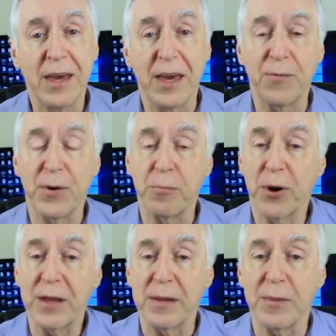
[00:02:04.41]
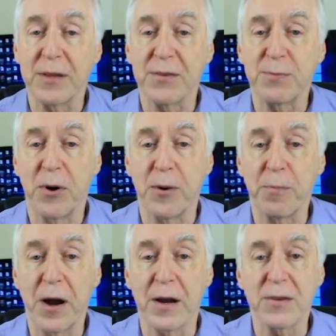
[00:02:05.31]
If we break them into small
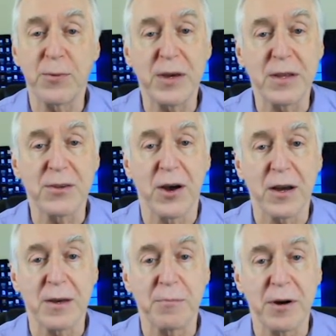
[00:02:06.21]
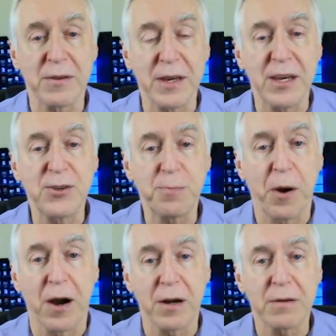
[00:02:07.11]
parts, we can talk about each
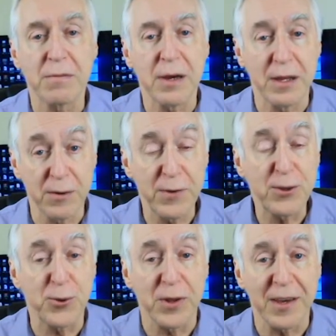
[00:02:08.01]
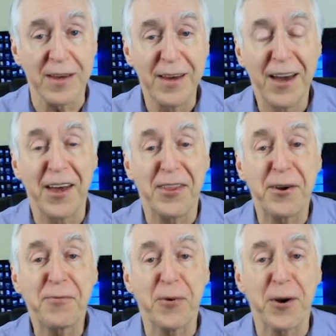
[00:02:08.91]
part individually, and
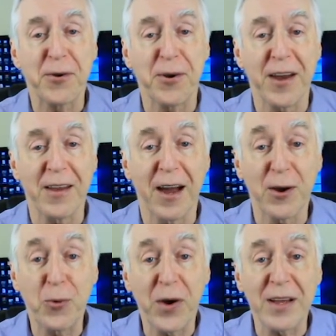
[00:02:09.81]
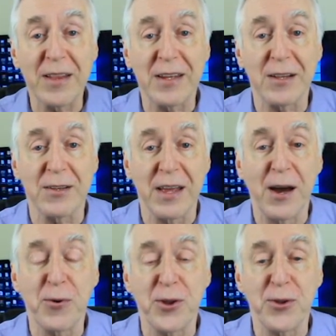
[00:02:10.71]
therefore create a quick little
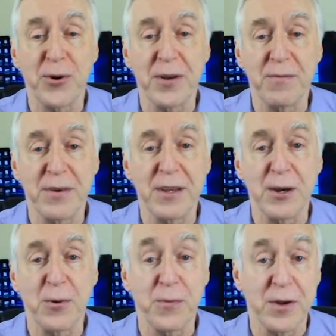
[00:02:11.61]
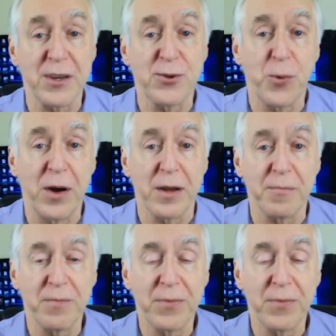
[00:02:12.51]
down and dirty video for each one.